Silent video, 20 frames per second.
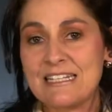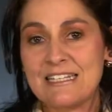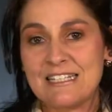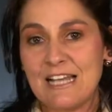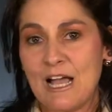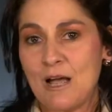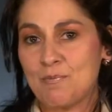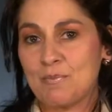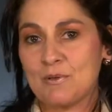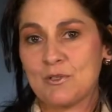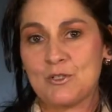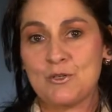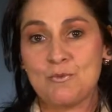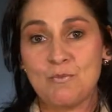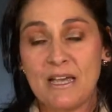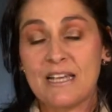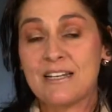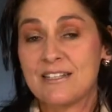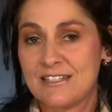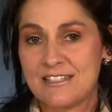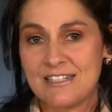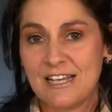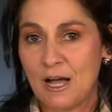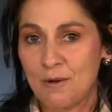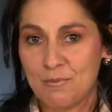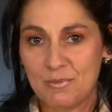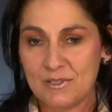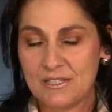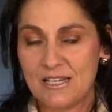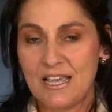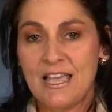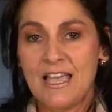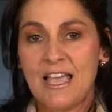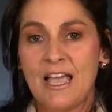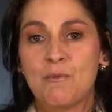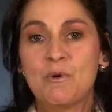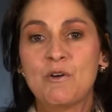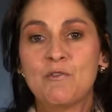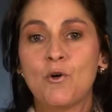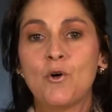disciples who make disciples,
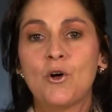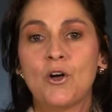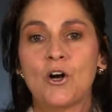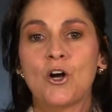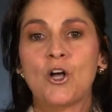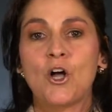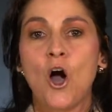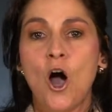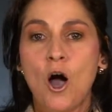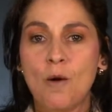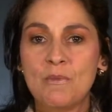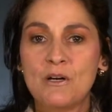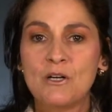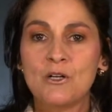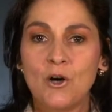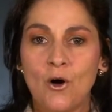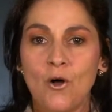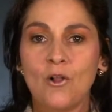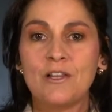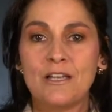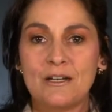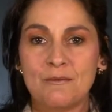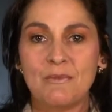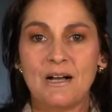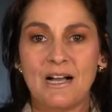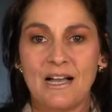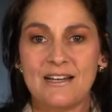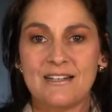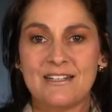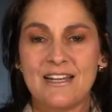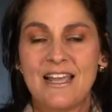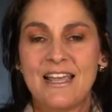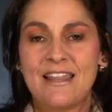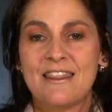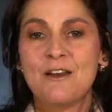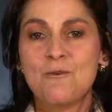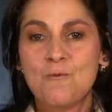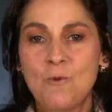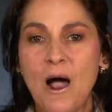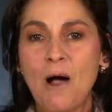and we've all got a common goal in mind, mind,
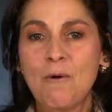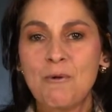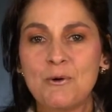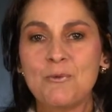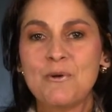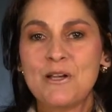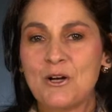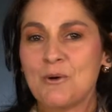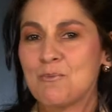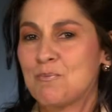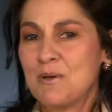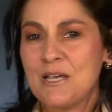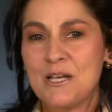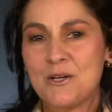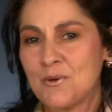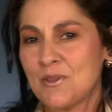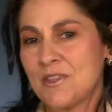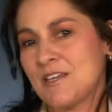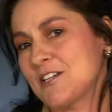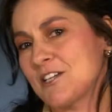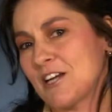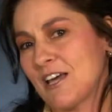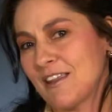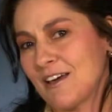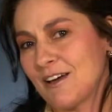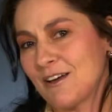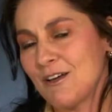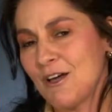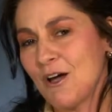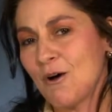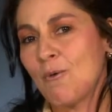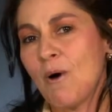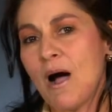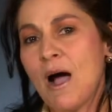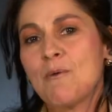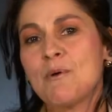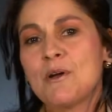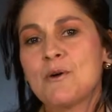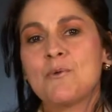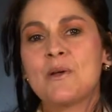then why would we compete with each other?
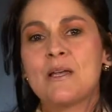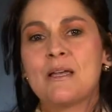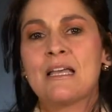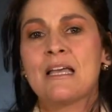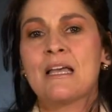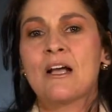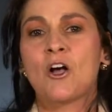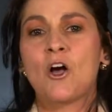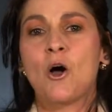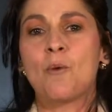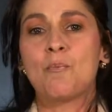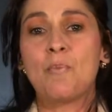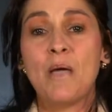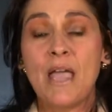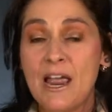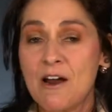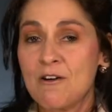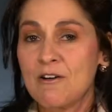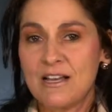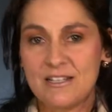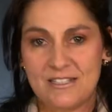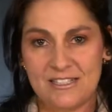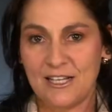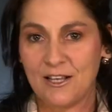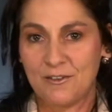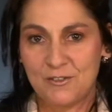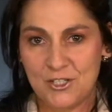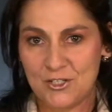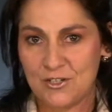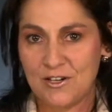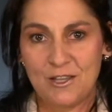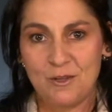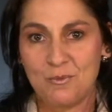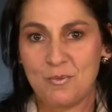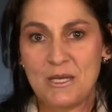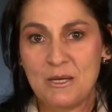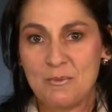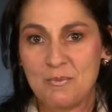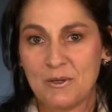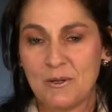Why would we compare ourselves to other
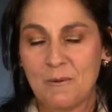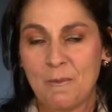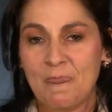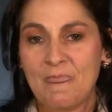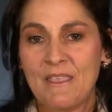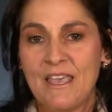people?